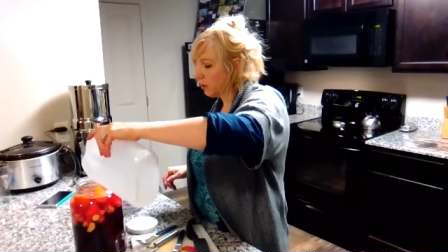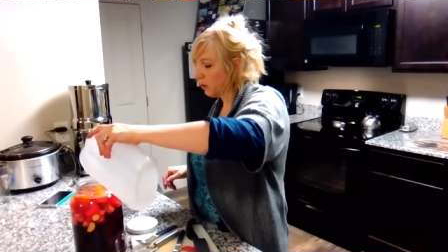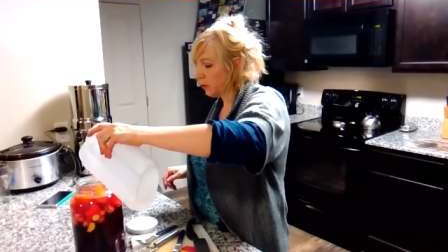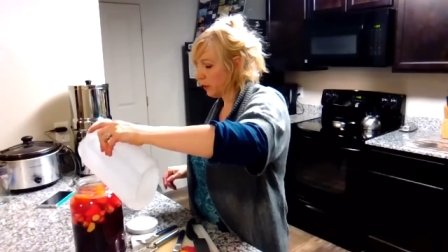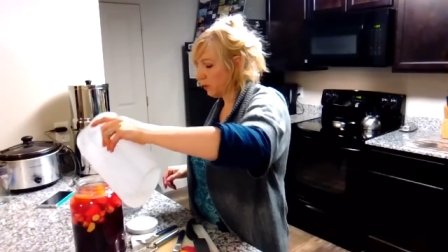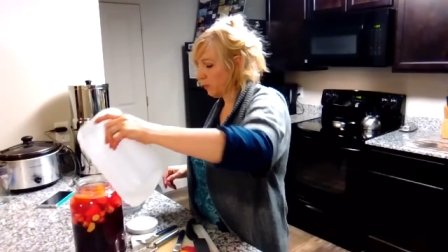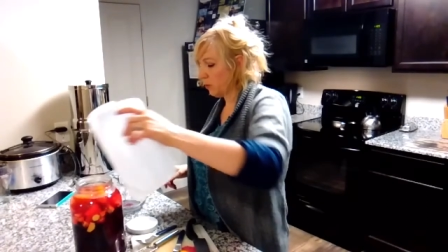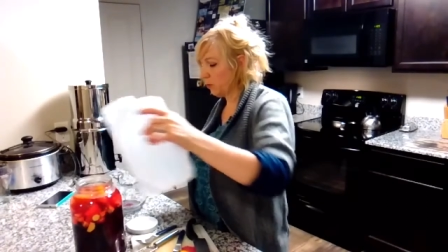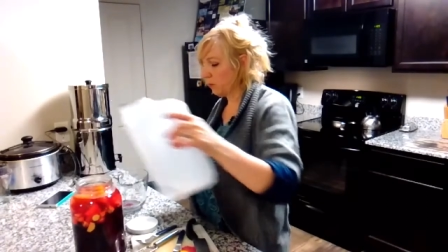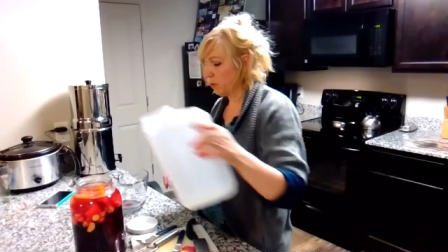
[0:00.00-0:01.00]
Oh, that's
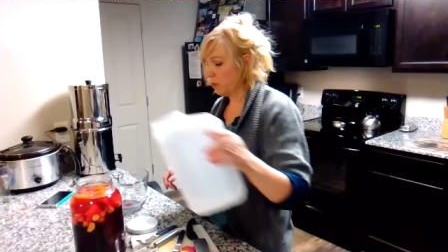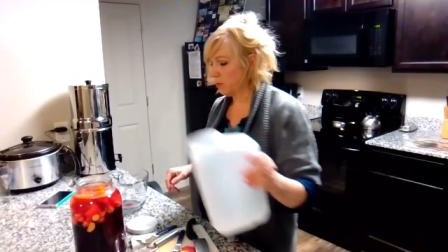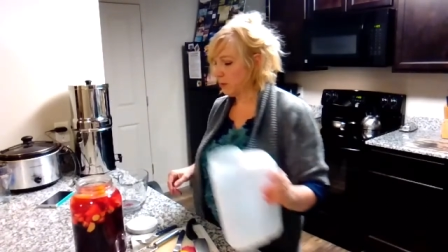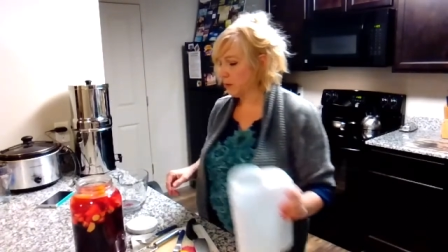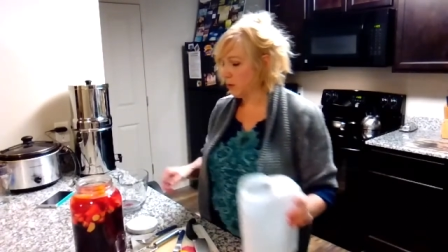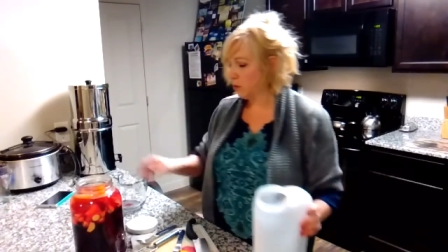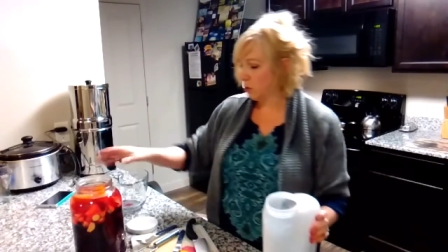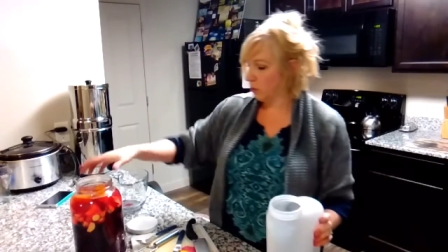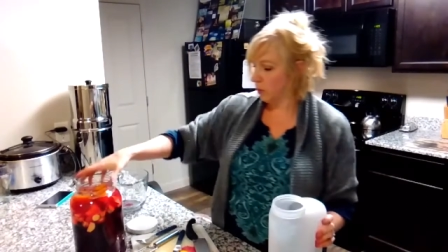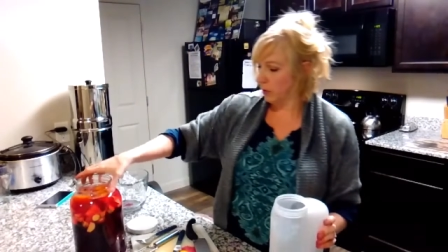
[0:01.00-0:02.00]
beautiful. It's
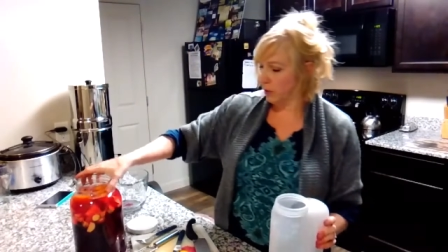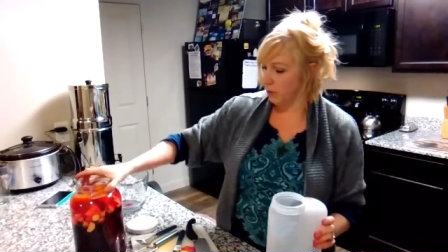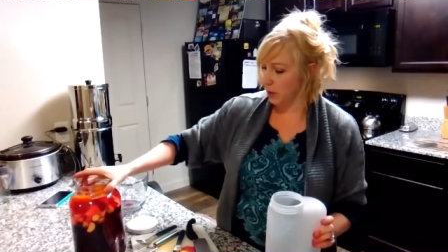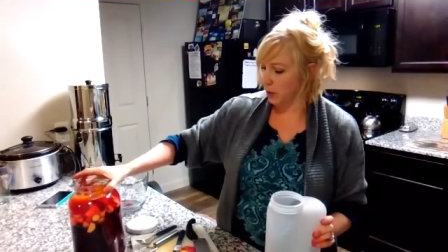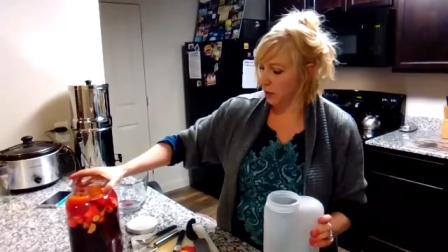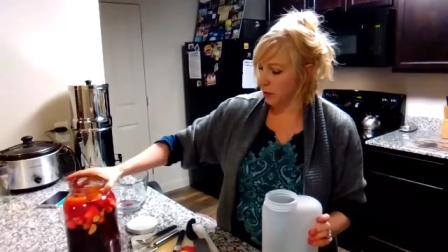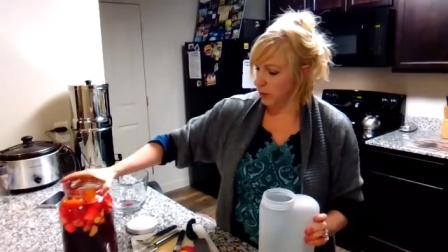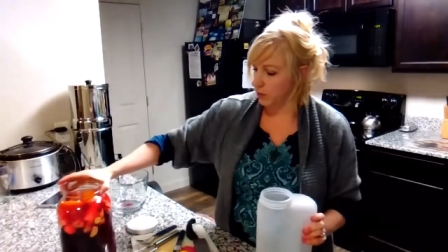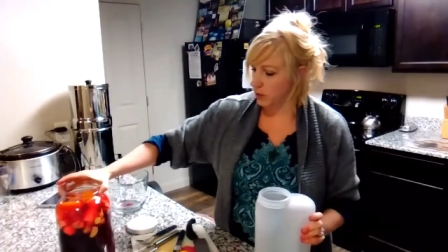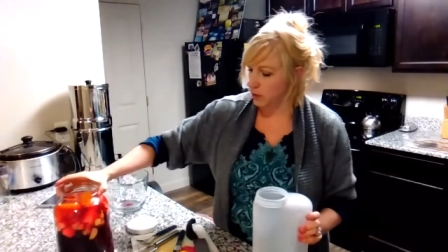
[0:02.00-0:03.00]
so pretty right now
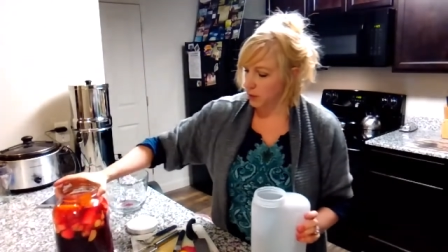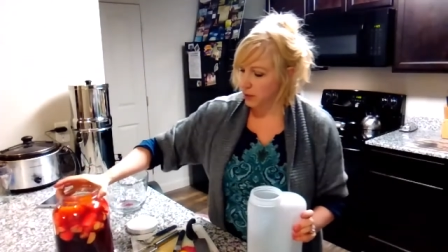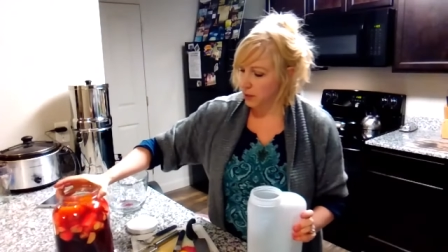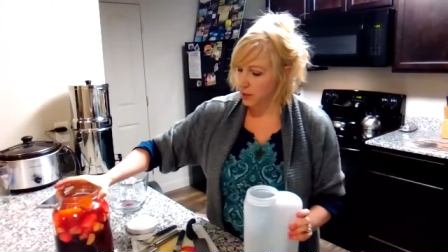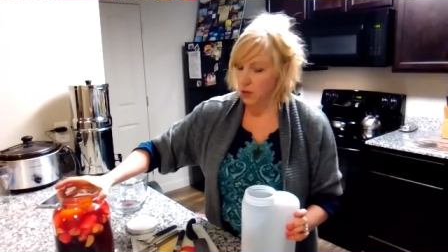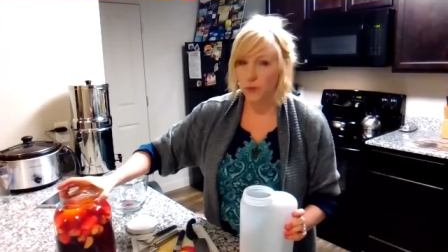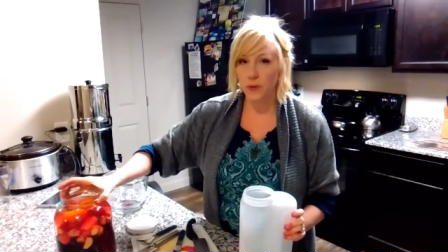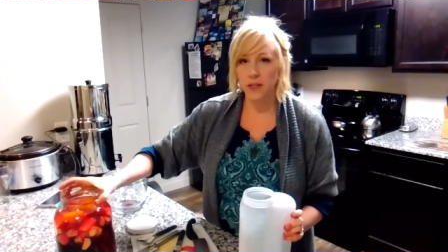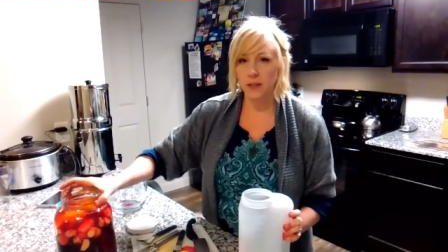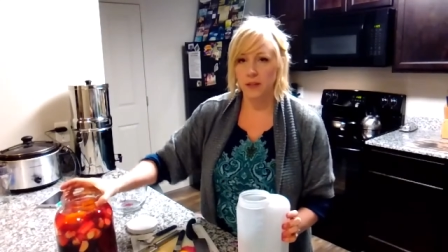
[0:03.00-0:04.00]
even. It's
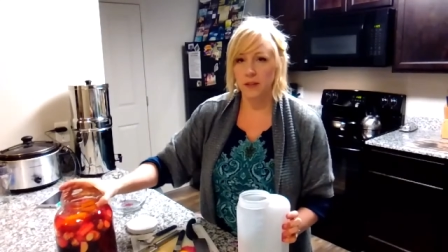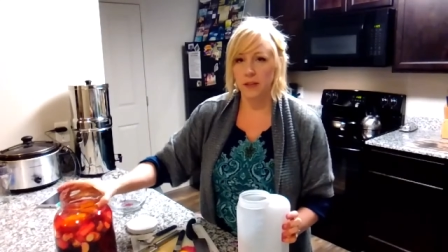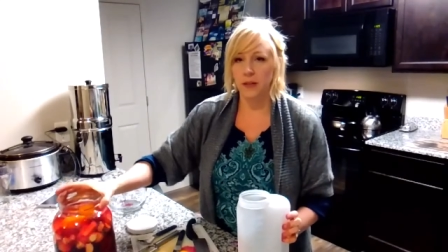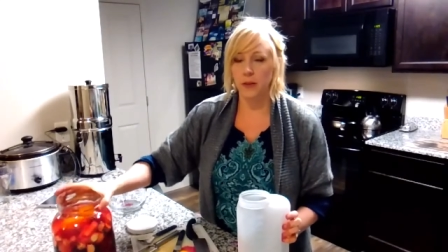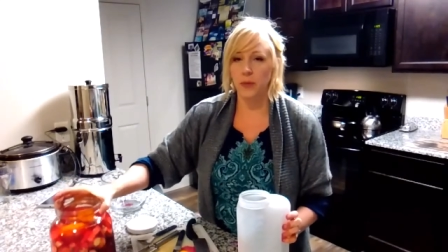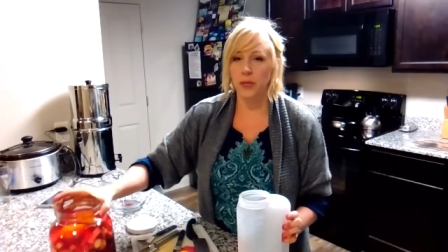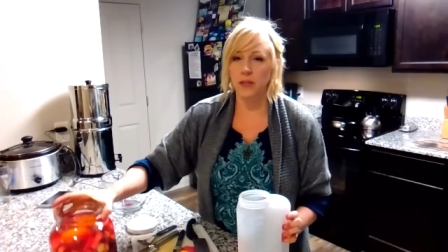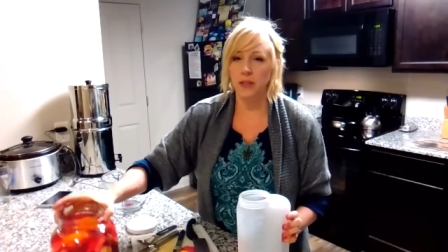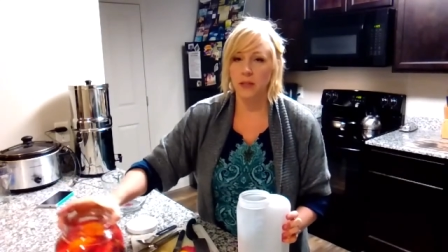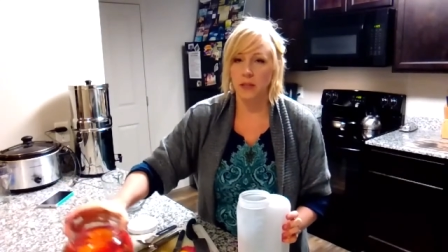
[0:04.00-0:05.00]
already getting like a
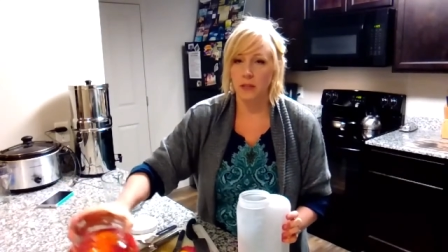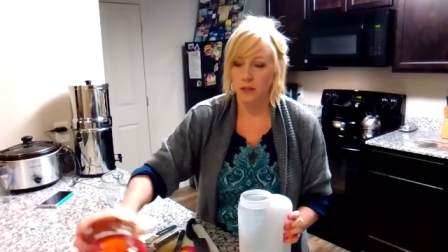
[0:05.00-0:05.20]
pink